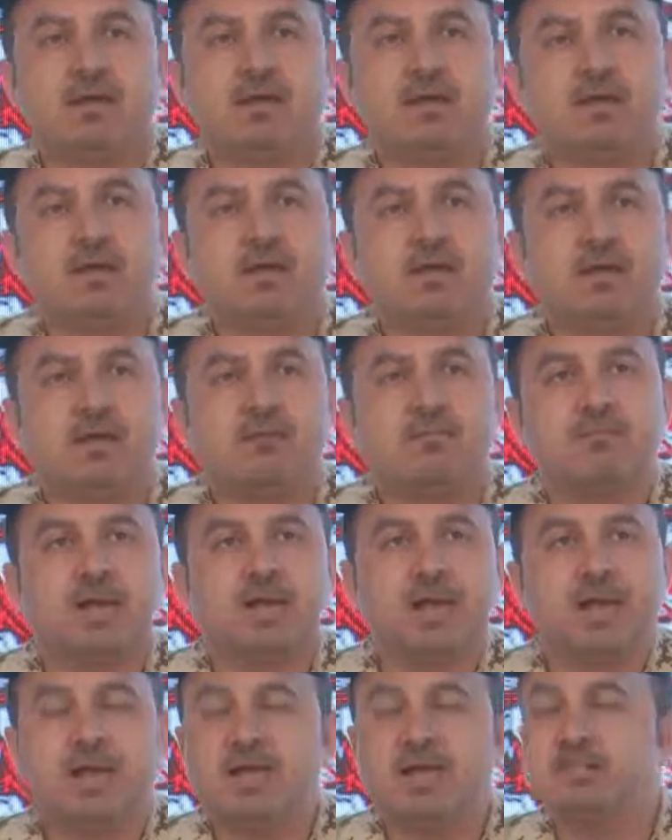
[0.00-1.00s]
have
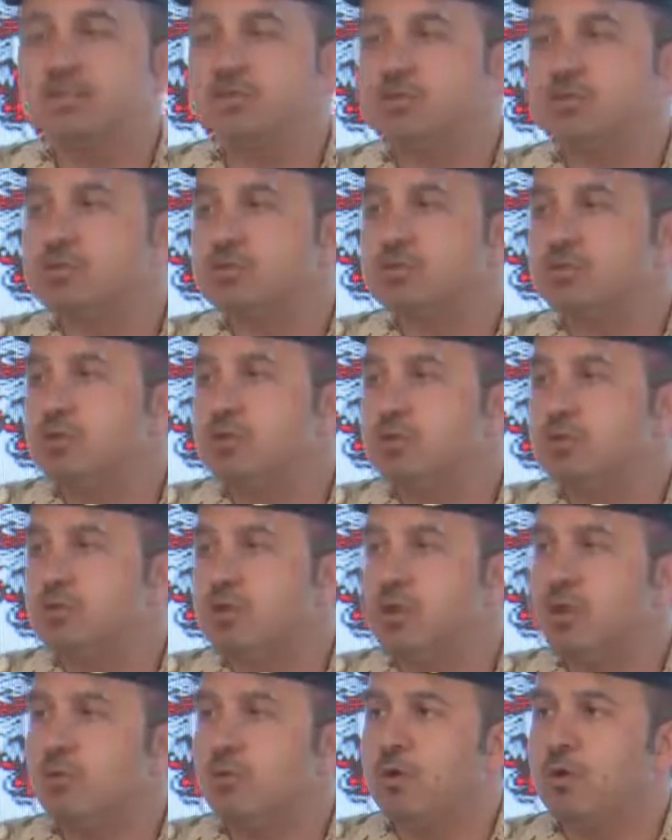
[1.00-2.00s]

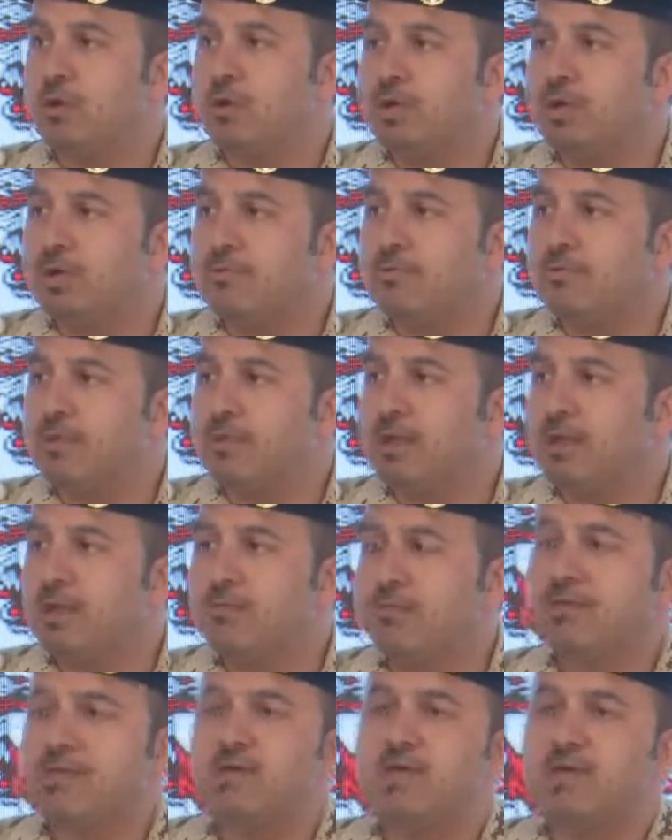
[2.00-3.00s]
10 months,
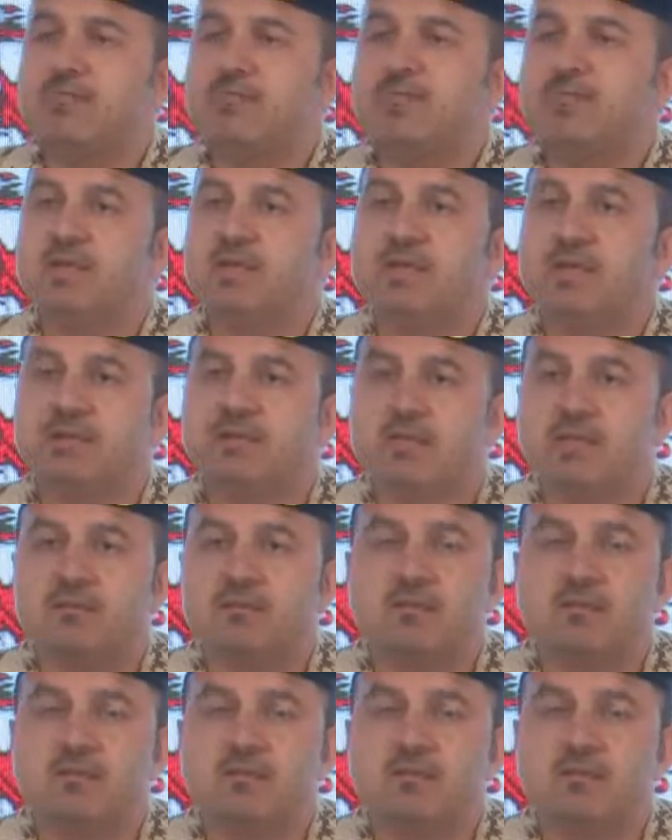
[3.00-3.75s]
and thank